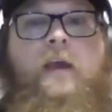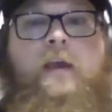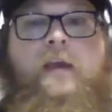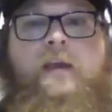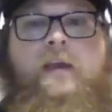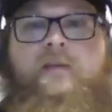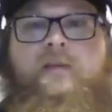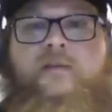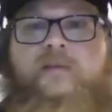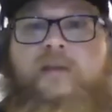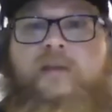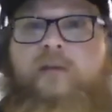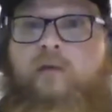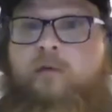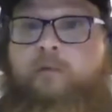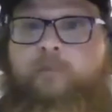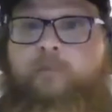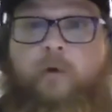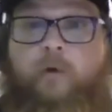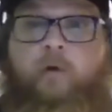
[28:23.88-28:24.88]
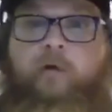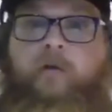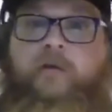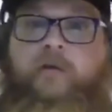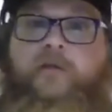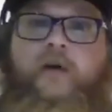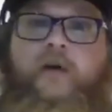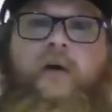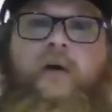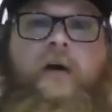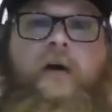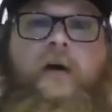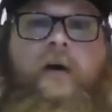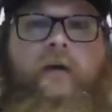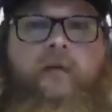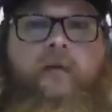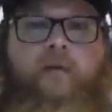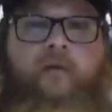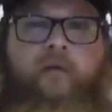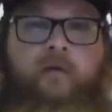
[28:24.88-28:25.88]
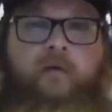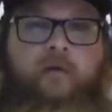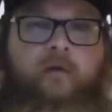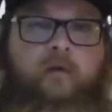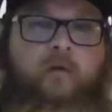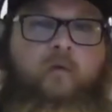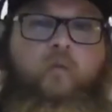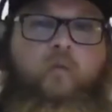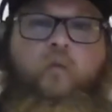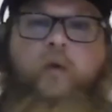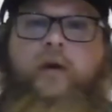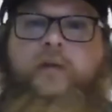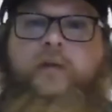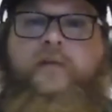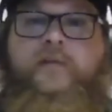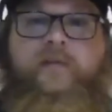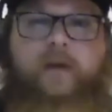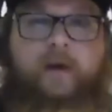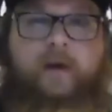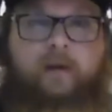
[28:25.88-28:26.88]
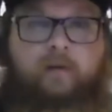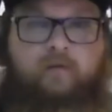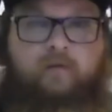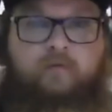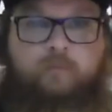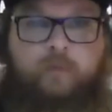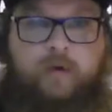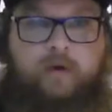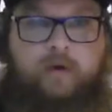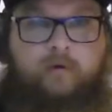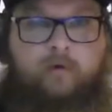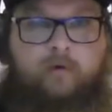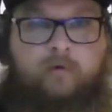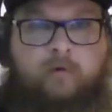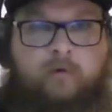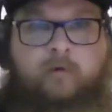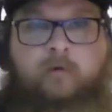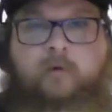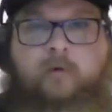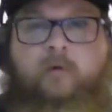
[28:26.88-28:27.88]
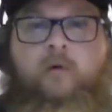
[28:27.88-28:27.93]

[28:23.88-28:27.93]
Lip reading: is either focused on one style of beer,